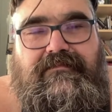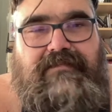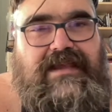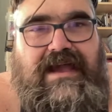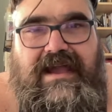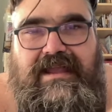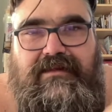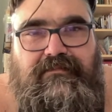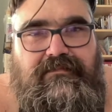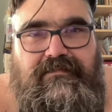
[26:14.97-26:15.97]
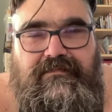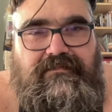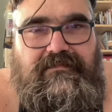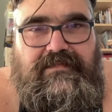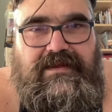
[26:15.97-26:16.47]
guy in
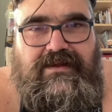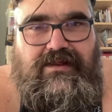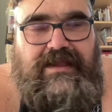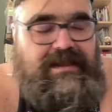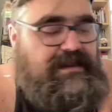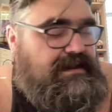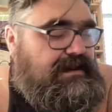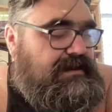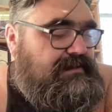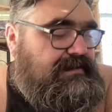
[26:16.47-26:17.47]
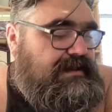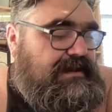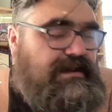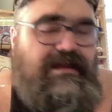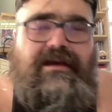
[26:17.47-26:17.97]
the clink kind of
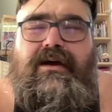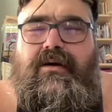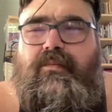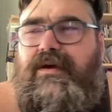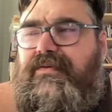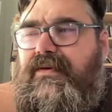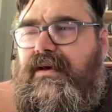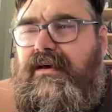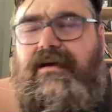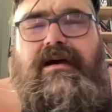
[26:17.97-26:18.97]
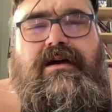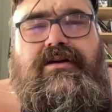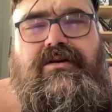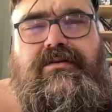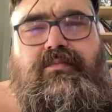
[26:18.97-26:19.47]
thing with a
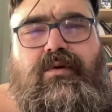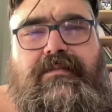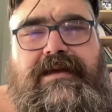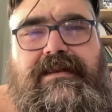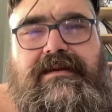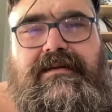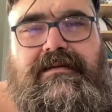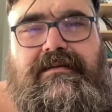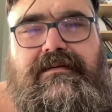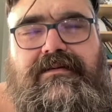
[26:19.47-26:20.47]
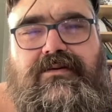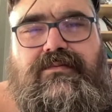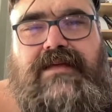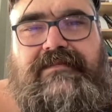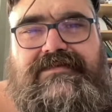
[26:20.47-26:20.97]
good woman who
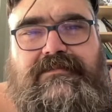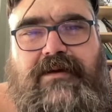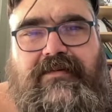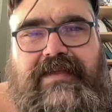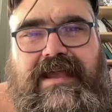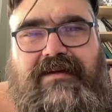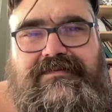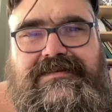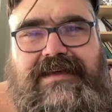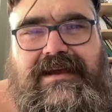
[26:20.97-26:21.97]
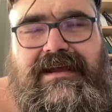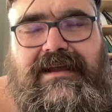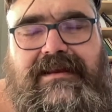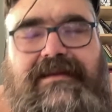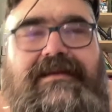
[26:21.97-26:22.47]
loves him on the
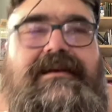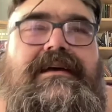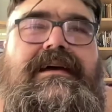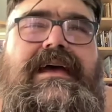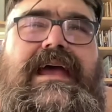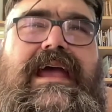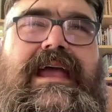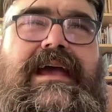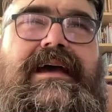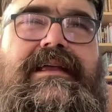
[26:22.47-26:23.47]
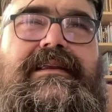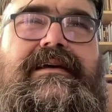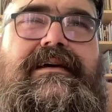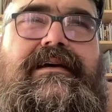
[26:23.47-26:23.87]
outside. And